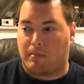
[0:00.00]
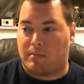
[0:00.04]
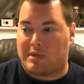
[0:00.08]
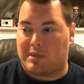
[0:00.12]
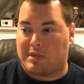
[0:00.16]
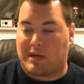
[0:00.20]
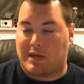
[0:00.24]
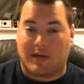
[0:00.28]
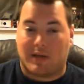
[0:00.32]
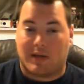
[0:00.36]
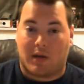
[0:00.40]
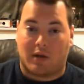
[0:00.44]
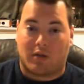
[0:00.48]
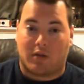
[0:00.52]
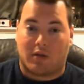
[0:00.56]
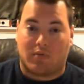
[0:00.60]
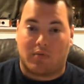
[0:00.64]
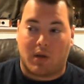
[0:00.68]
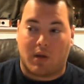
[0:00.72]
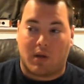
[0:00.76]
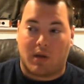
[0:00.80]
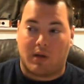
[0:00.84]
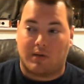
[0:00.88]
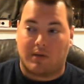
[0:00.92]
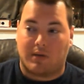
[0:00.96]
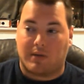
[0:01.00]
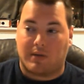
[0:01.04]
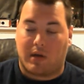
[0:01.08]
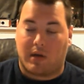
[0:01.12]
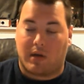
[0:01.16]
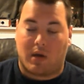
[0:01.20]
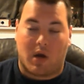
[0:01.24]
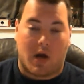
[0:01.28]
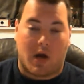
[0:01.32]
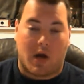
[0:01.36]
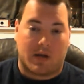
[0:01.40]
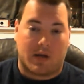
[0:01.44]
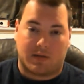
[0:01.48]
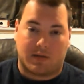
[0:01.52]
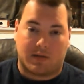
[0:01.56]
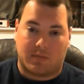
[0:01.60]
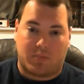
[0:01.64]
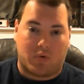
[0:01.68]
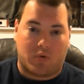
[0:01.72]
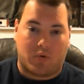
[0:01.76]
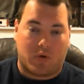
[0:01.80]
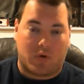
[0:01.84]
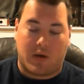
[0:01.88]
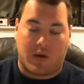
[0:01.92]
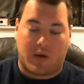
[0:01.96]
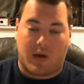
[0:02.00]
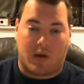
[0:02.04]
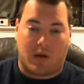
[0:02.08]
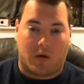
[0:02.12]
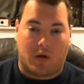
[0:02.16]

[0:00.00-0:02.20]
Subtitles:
Titanic 3D did not disappoint at